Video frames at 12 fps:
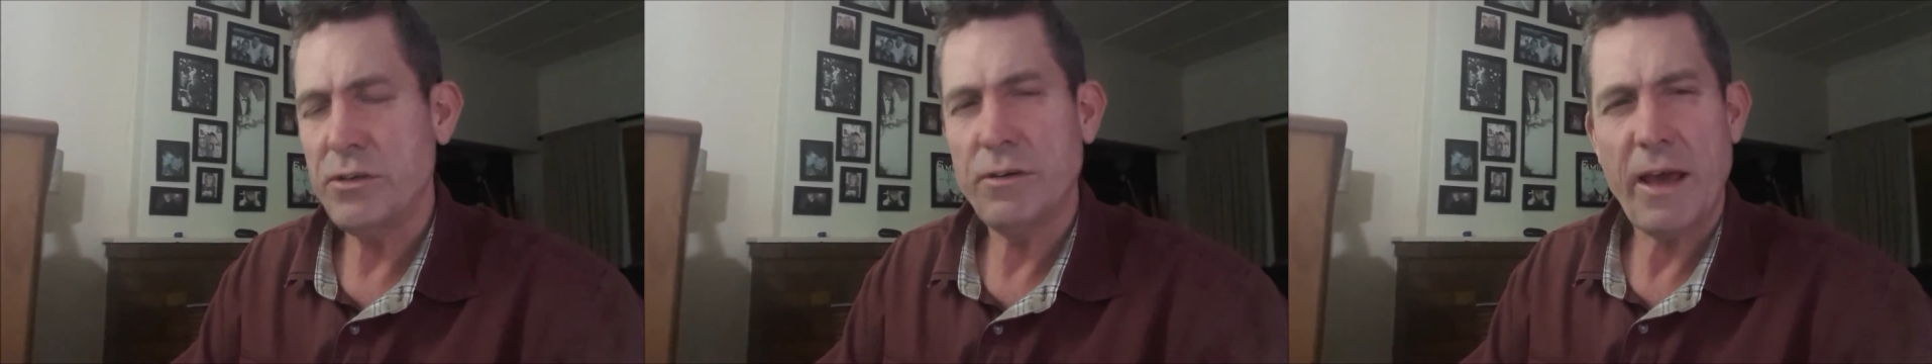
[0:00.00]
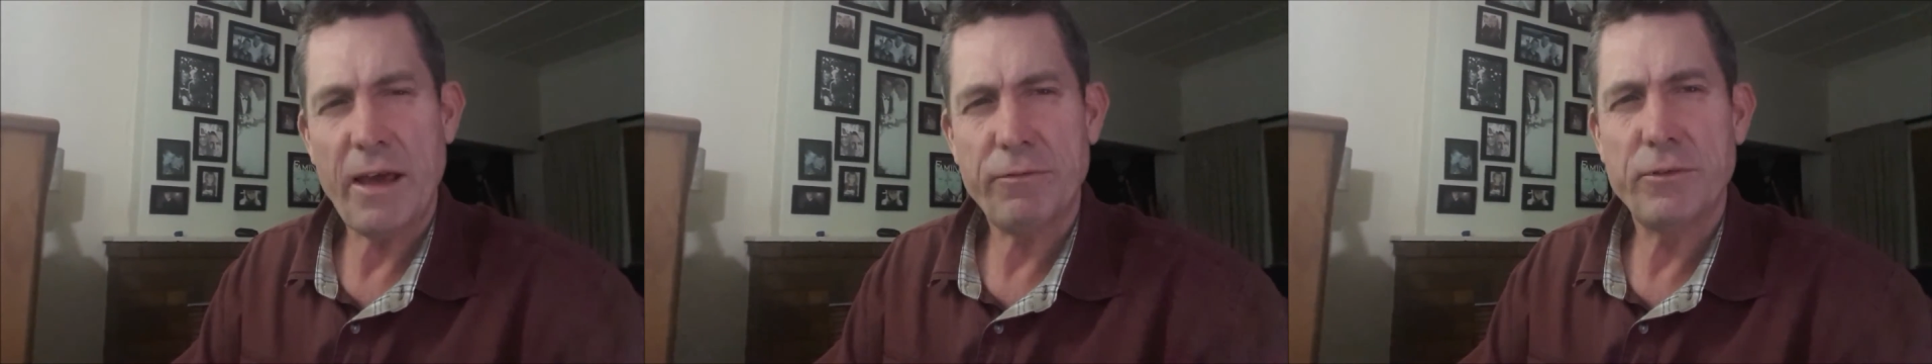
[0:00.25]
You
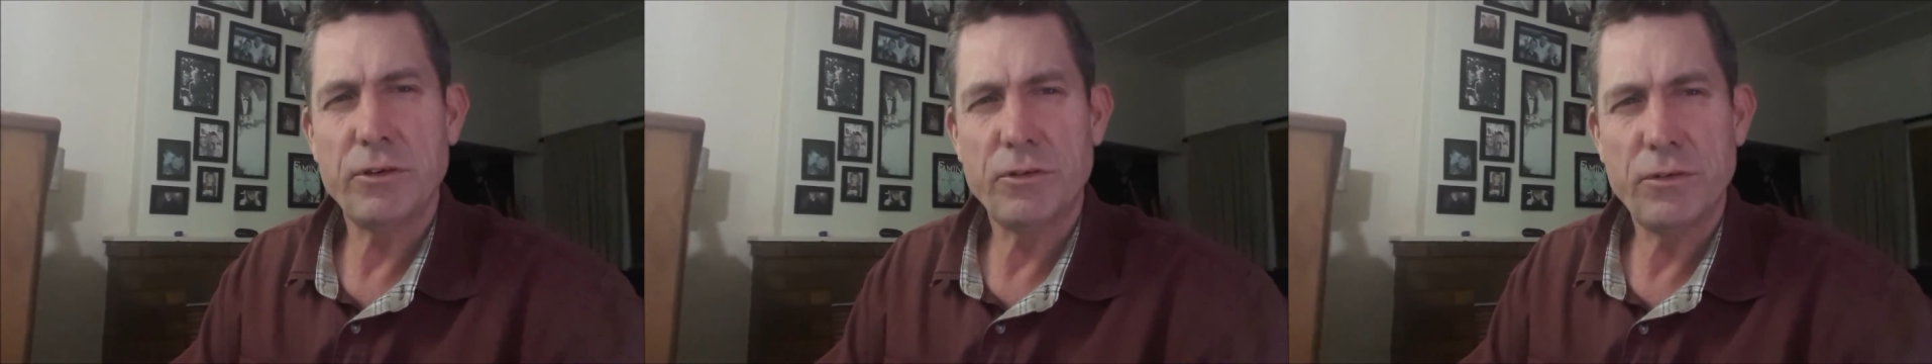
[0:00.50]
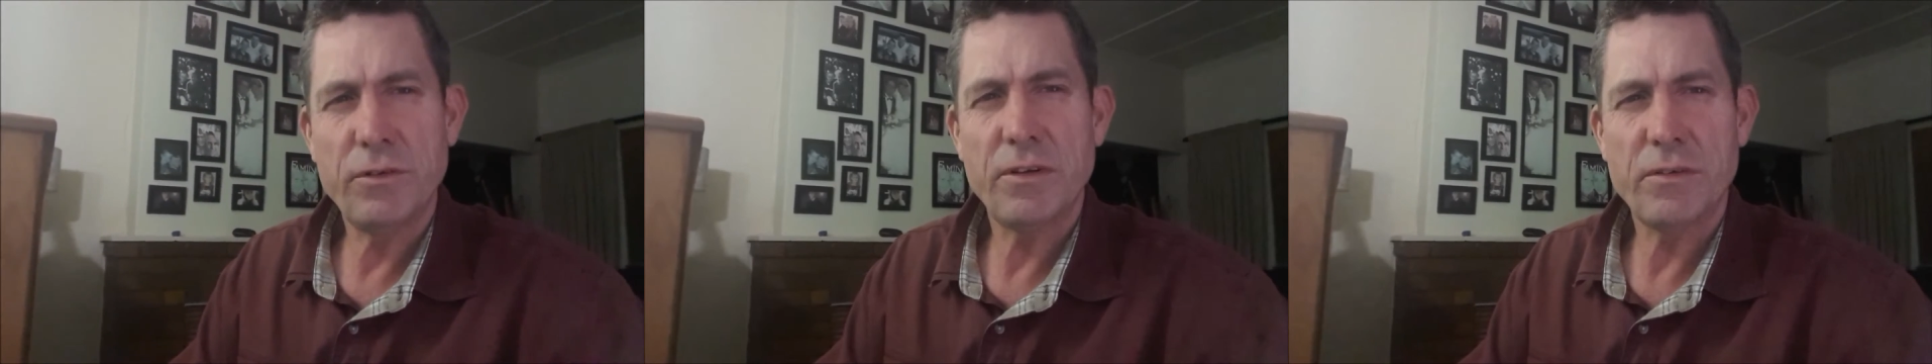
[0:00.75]
have to
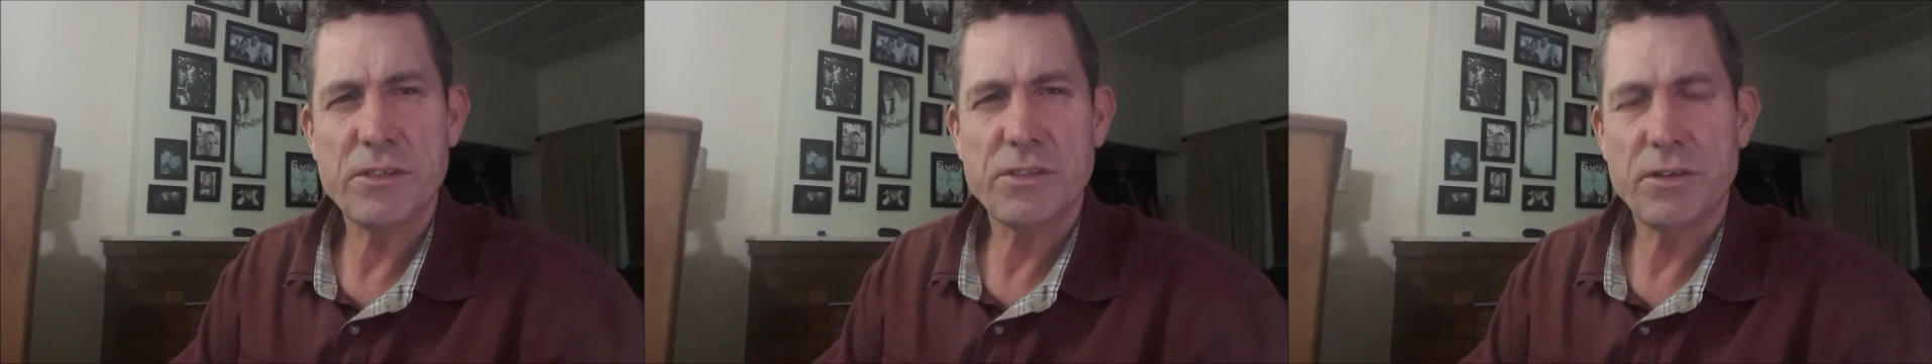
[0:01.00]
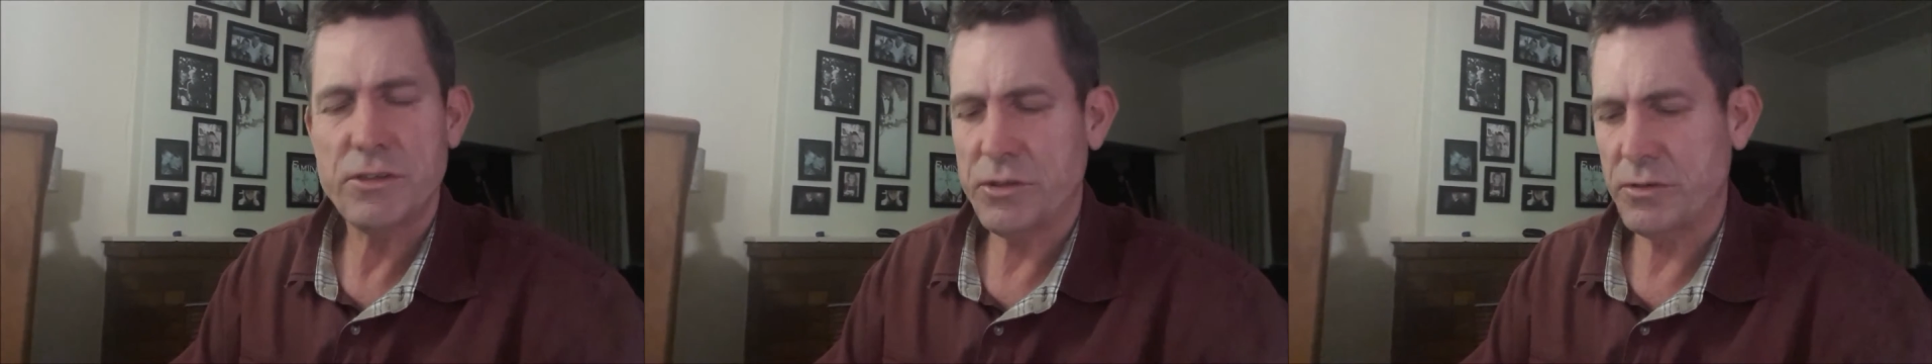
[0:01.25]
do the
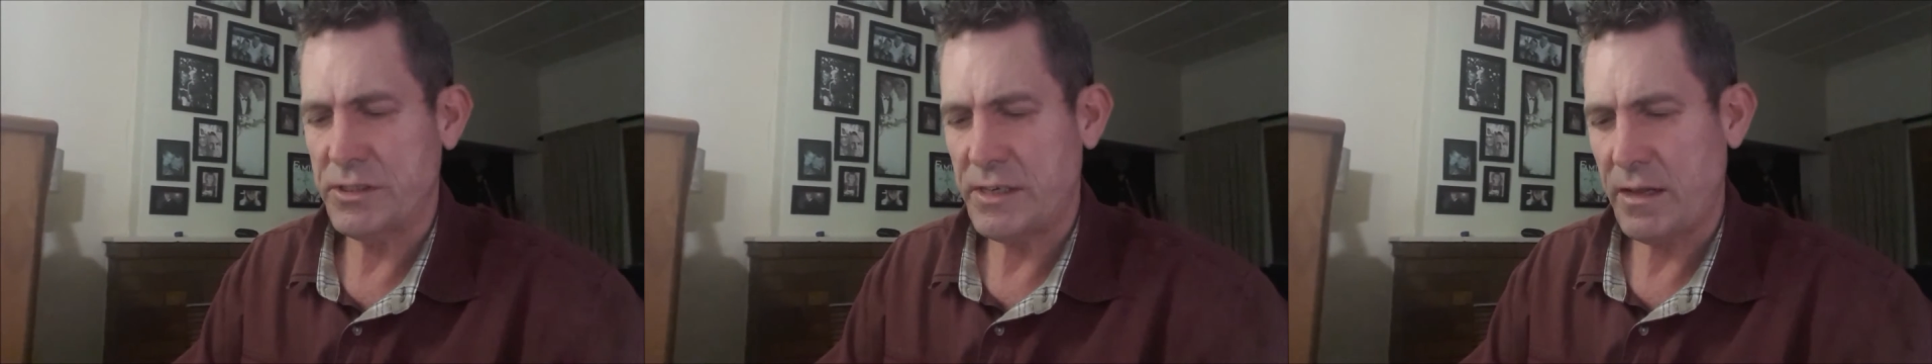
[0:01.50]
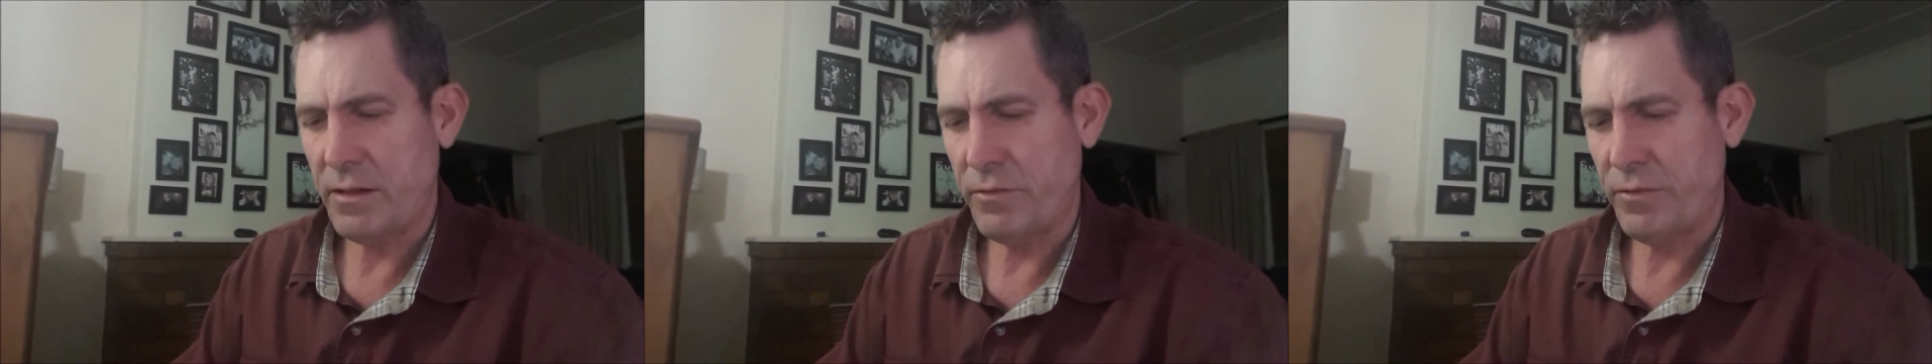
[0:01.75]
research
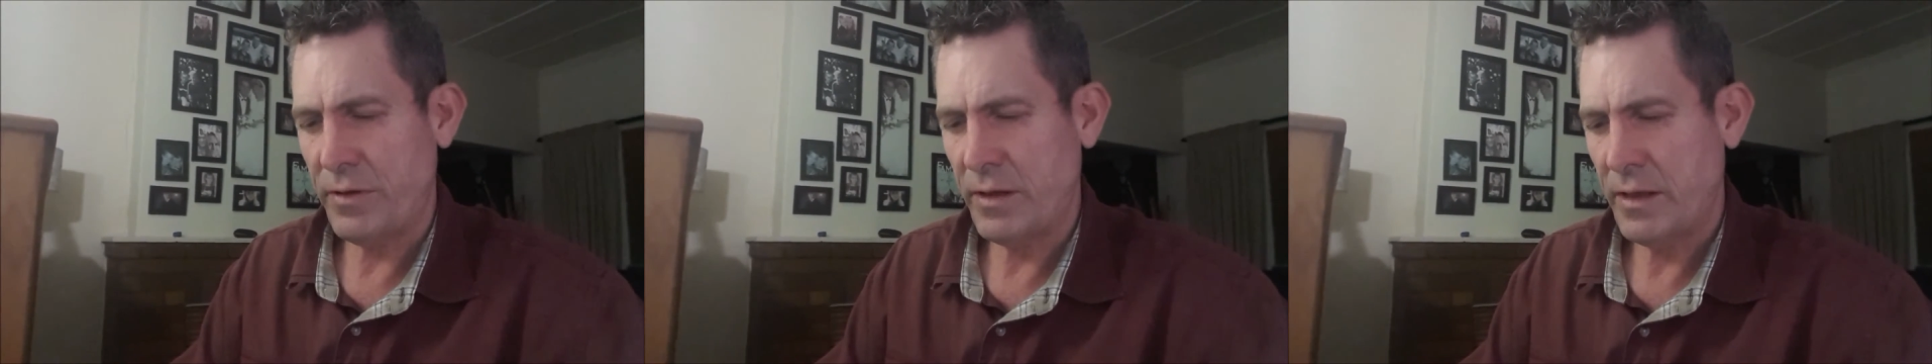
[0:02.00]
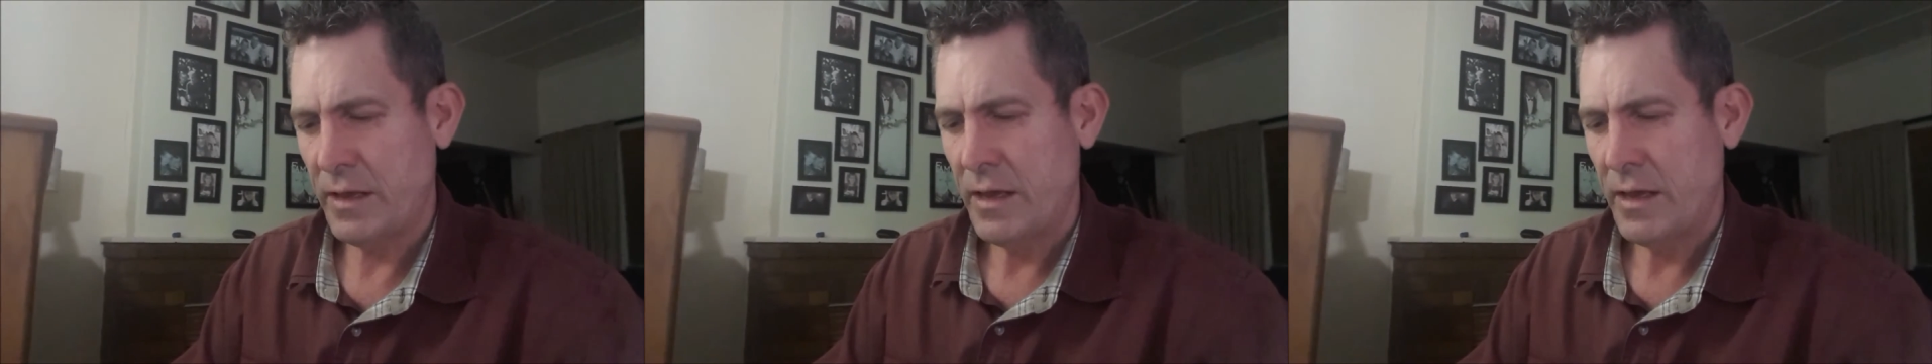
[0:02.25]
yourself.